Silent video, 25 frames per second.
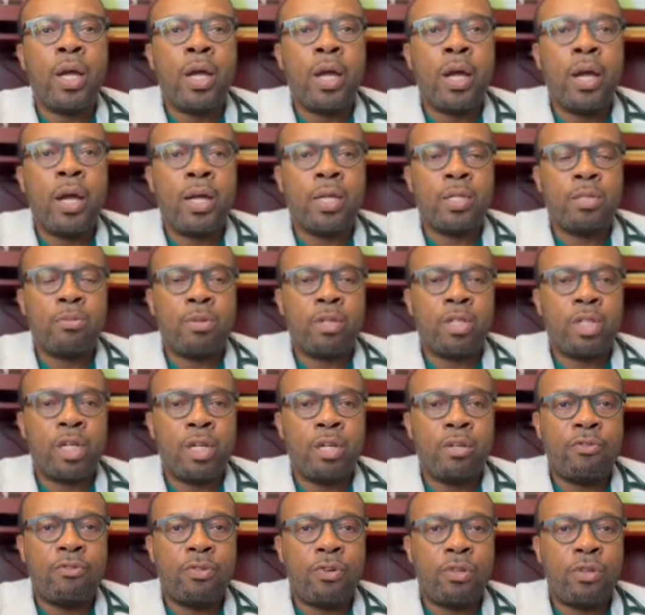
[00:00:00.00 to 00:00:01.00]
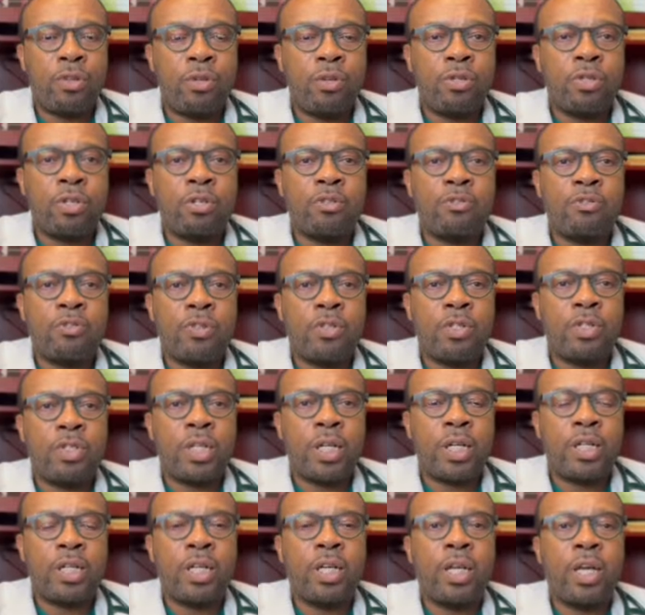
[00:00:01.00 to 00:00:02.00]
especially for those of us
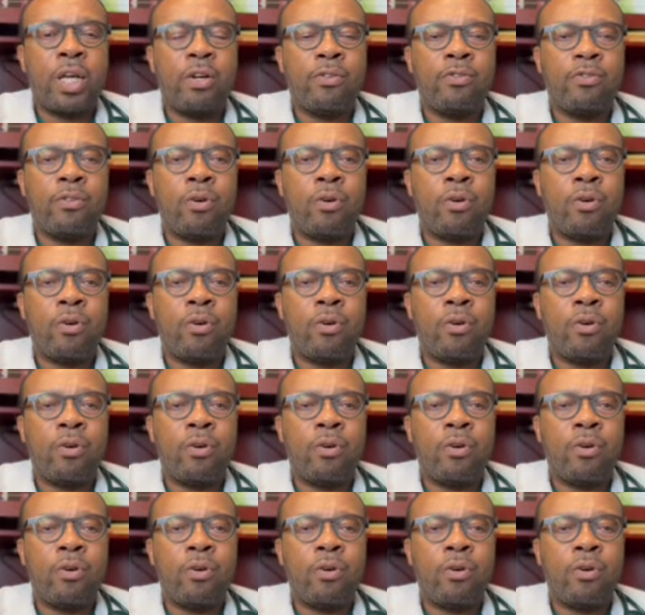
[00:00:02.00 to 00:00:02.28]
that care